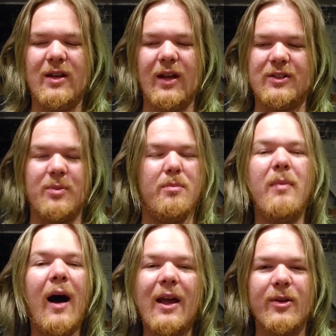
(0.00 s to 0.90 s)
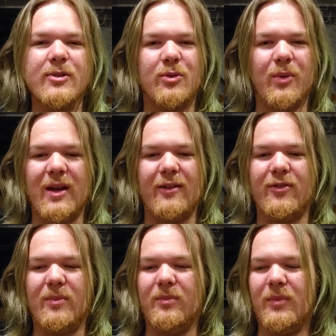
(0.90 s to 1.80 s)
It's miles away
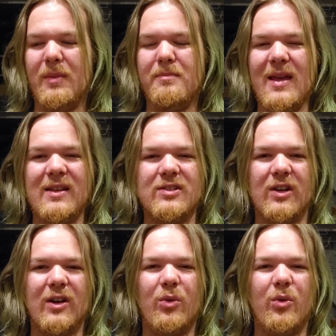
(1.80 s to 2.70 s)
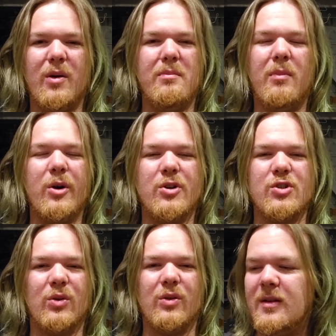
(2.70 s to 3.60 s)
from a Mesa or a
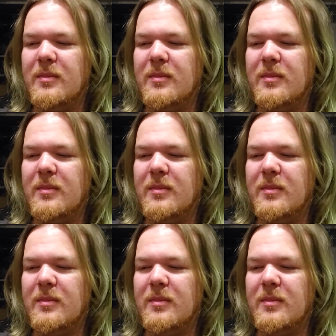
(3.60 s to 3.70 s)
Marshall.